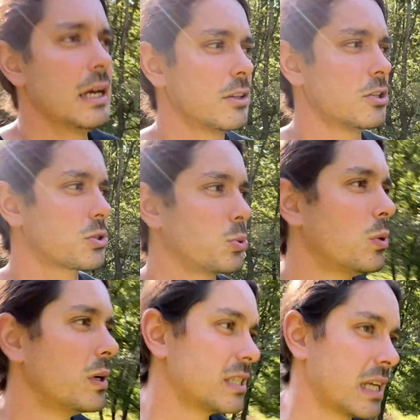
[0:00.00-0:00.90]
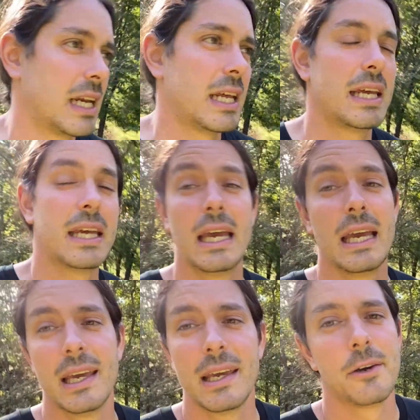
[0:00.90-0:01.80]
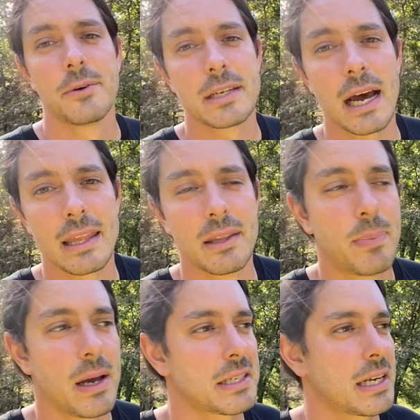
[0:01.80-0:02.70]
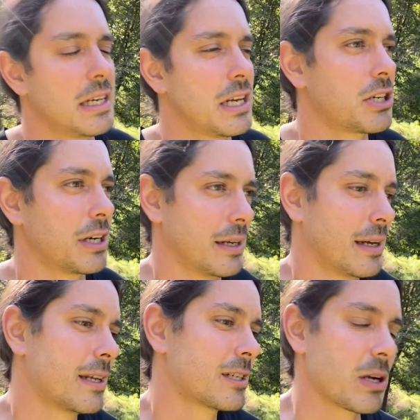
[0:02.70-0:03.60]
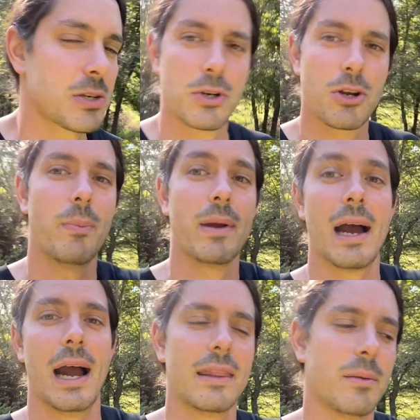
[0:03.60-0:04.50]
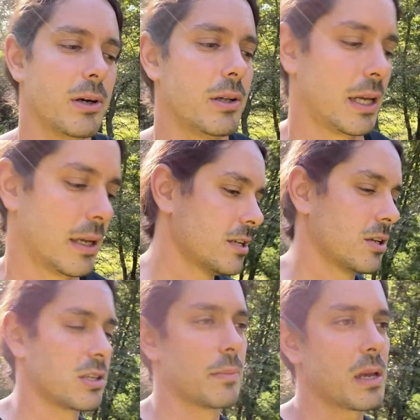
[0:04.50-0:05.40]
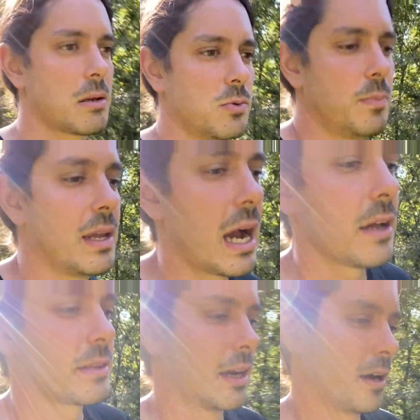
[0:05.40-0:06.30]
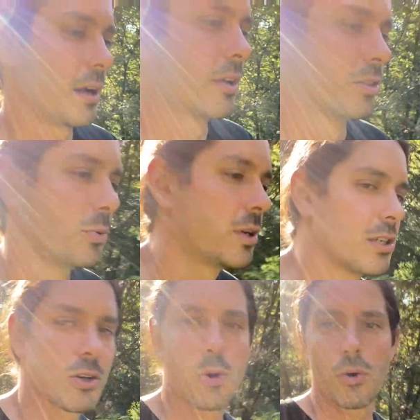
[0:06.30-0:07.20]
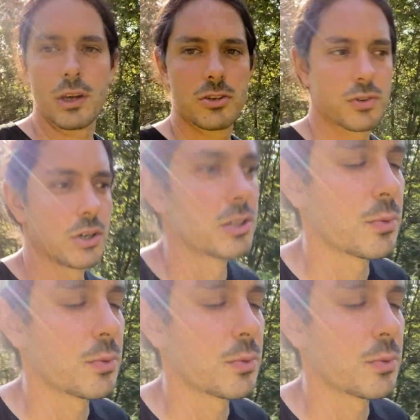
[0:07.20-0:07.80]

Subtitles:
the school was in, it was not in the best condition, especially when you go behind the building. So sometimes we'd be out there, doing these accordion drills or